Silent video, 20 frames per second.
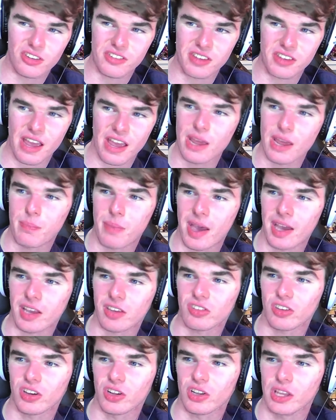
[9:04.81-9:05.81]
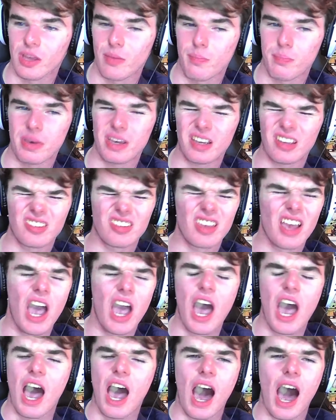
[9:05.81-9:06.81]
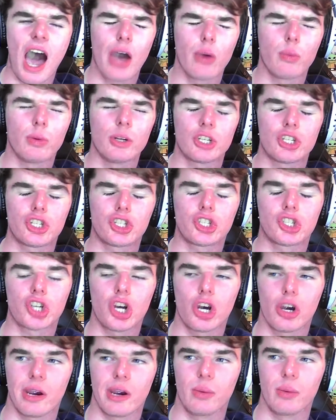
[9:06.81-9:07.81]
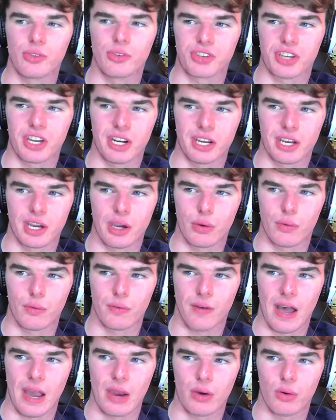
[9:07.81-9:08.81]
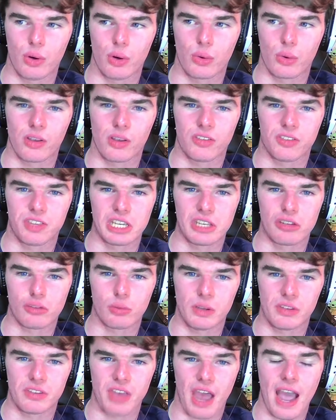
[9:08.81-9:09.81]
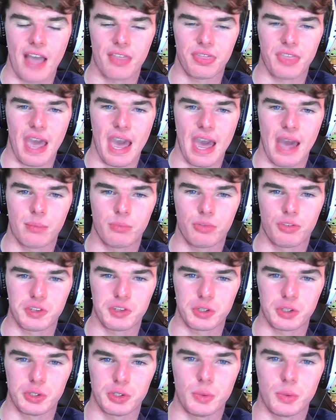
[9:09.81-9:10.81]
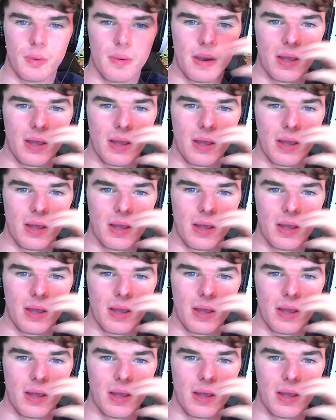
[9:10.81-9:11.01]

Apex Olympics. I was sure it was going to go viral because this was at the absolute,